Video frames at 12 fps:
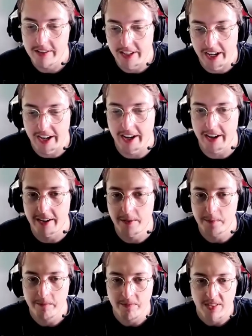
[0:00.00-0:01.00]
Yeah.
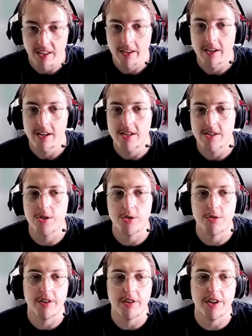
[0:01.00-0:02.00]

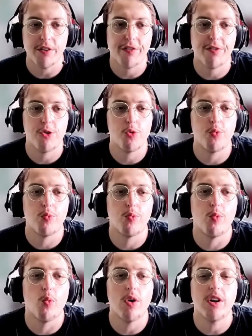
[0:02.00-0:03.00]
So if you
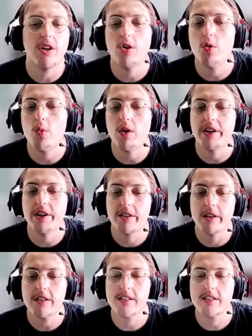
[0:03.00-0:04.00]
want to know what it
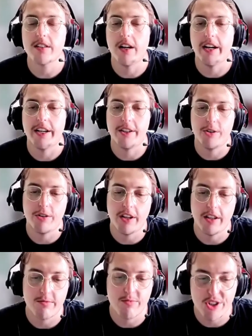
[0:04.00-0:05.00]
looks like, you
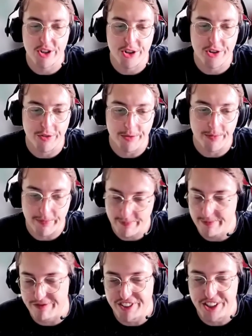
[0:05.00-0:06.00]
can search for
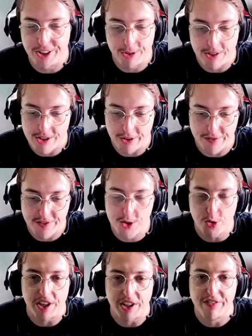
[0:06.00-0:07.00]
videos of
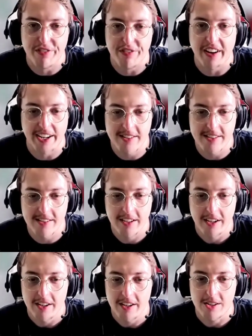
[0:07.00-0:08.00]
street fights.
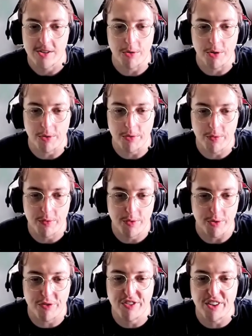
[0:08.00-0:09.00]
So you
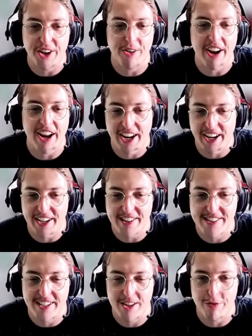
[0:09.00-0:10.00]
flail hands
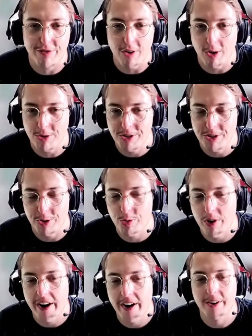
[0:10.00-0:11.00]
and you fall to the
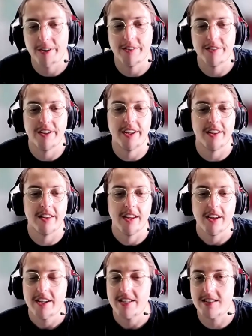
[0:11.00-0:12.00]
ground, and
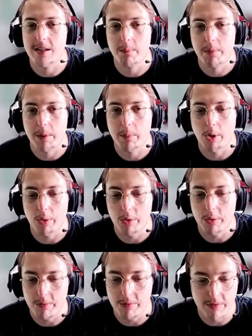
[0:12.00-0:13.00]
some people
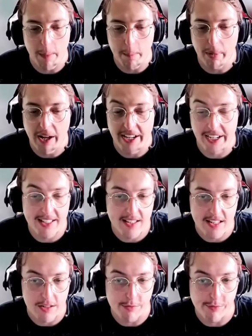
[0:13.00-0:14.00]
will apply excessive